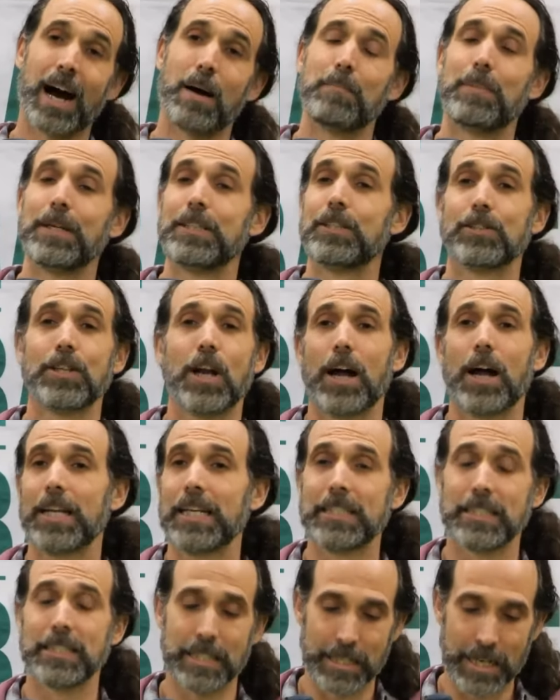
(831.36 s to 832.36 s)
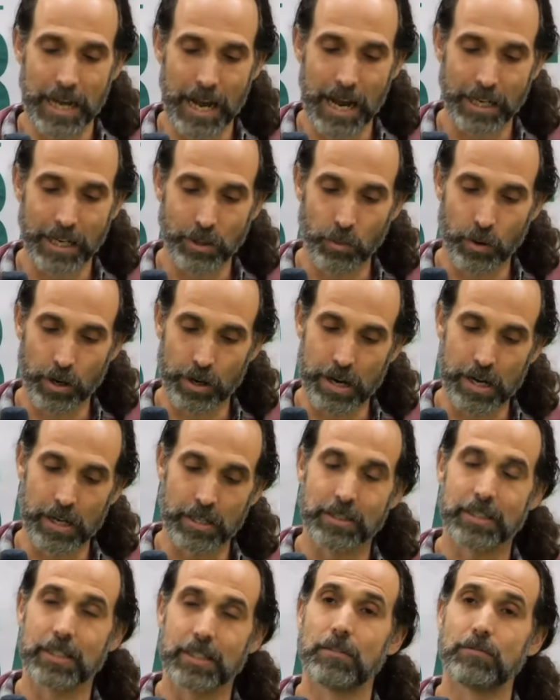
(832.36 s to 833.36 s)
But they're not listed anywhere
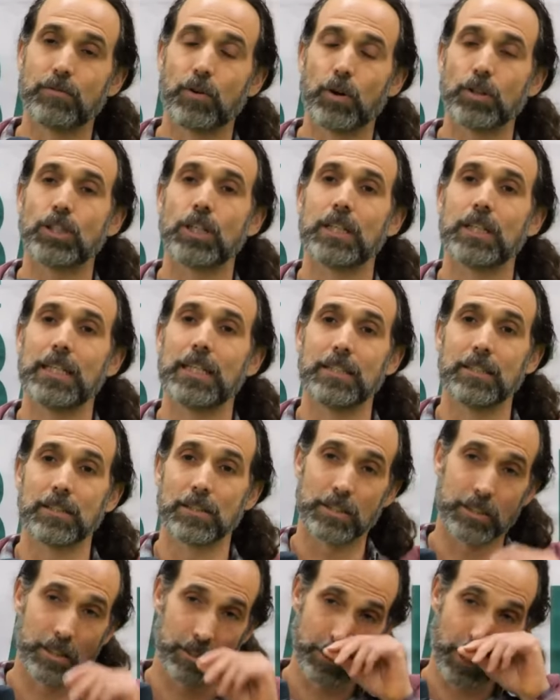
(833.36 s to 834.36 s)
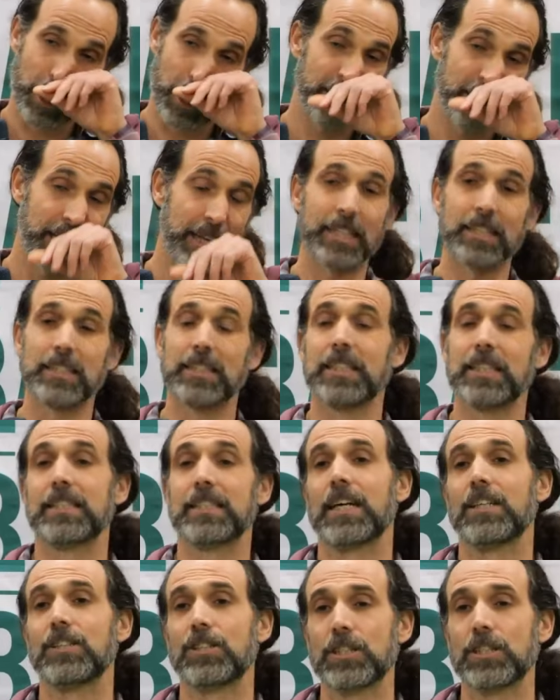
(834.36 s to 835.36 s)
else. And unfortunately, they're still not getting the
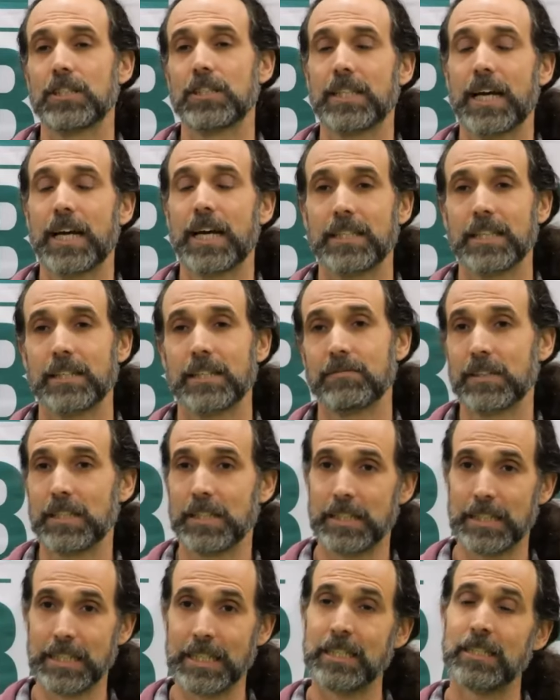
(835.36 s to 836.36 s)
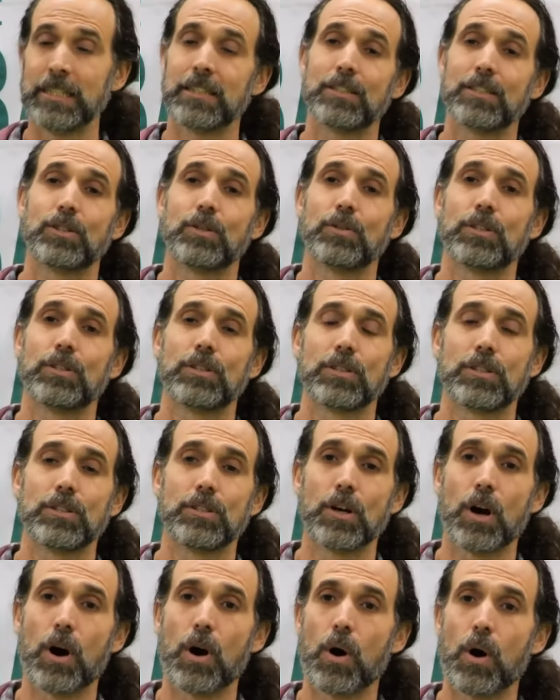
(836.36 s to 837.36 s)
attention that they really need. And so there's
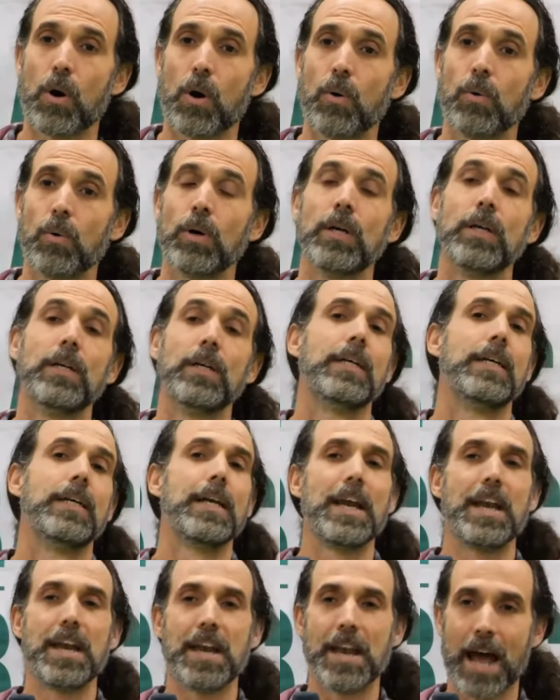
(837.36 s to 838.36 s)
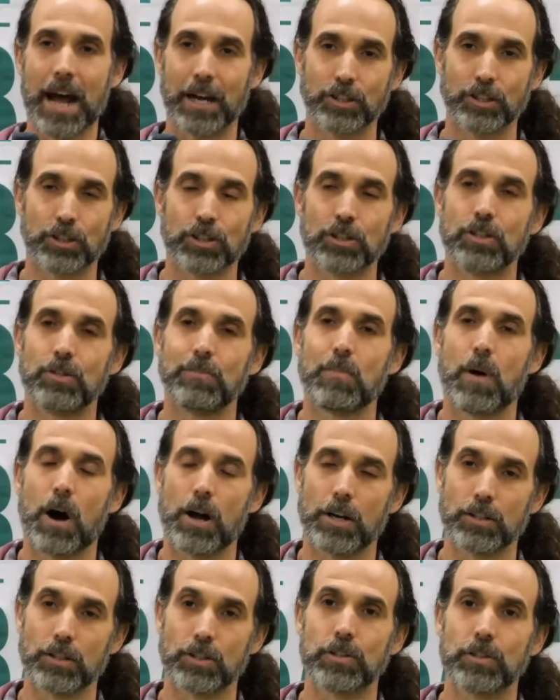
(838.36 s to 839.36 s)
no national
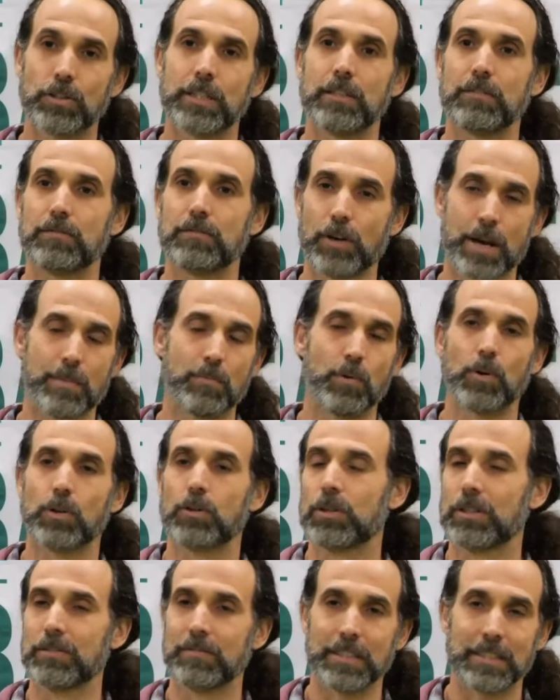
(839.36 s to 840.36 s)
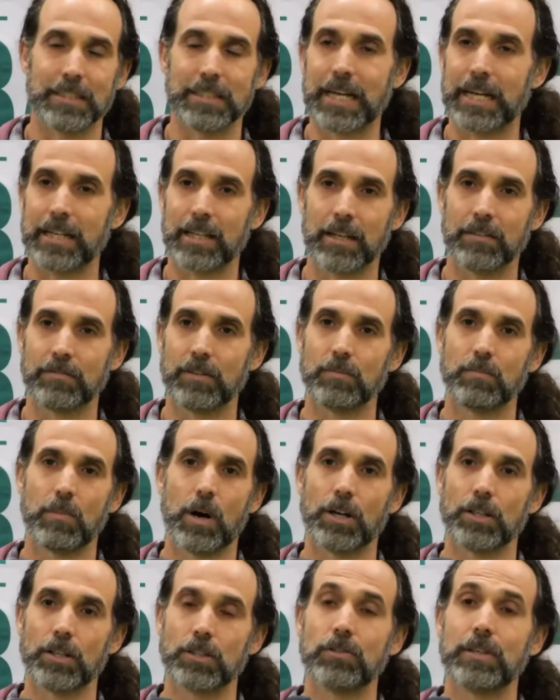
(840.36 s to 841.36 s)
monitoring framework or even state level
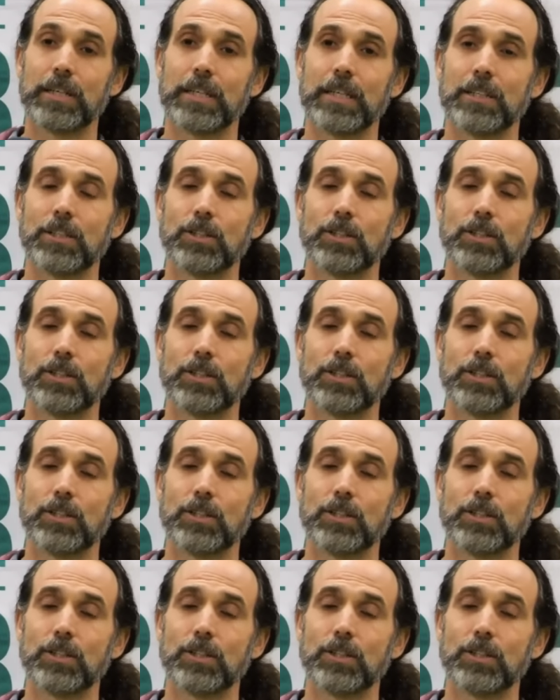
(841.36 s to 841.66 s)
monitoring.